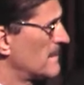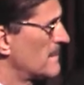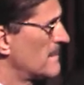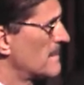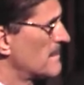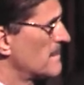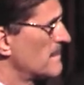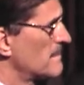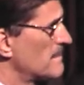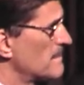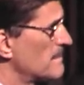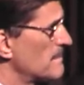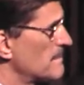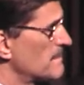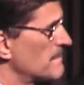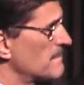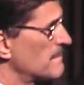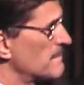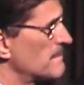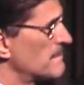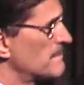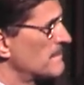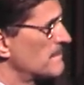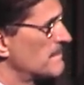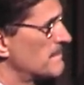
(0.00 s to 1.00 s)

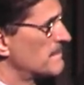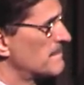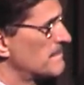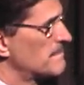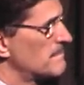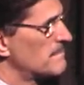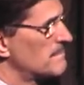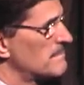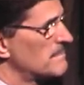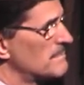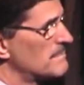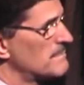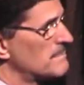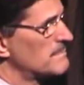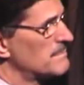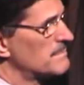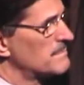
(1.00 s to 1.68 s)
Nothing is said.